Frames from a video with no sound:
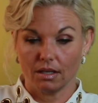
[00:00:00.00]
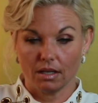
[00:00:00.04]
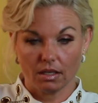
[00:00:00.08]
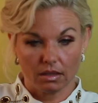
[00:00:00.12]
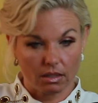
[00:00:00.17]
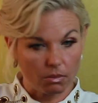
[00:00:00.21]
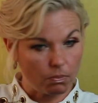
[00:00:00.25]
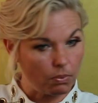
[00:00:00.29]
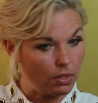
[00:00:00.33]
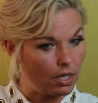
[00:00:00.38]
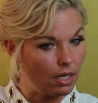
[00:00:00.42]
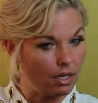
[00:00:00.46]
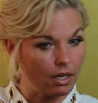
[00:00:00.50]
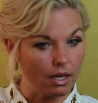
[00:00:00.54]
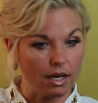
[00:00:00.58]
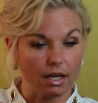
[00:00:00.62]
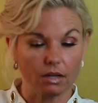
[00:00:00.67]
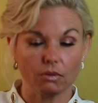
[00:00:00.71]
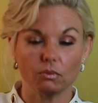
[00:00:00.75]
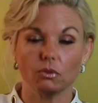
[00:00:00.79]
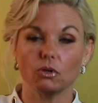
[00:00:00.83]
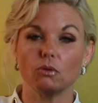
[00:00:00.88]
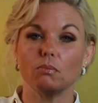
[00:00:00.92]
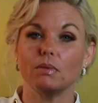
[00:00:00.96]
The Peacock
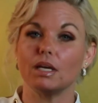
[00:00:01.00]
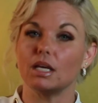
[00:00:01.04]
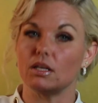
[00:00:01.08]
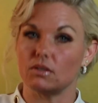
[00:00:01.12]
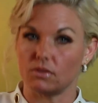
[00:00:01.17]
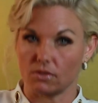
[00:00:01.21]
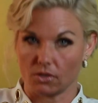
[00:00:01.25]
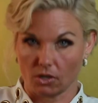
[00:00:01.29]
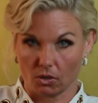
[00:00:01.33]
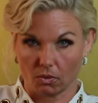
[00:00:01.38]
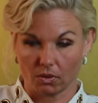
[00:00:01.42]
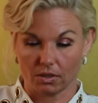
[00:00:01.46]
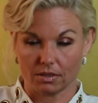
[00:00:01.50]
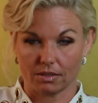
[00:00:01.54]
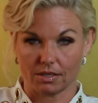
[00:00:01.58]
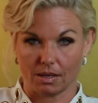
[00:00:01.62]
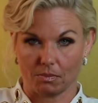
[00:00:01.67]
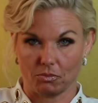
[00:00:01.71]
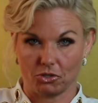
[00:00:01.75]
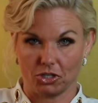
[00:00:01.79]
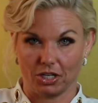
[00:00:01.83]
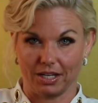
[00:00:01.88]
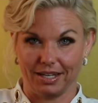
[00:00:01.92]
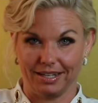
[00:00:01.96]
Room is no
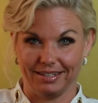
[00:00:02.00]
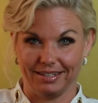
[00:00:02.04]
exception,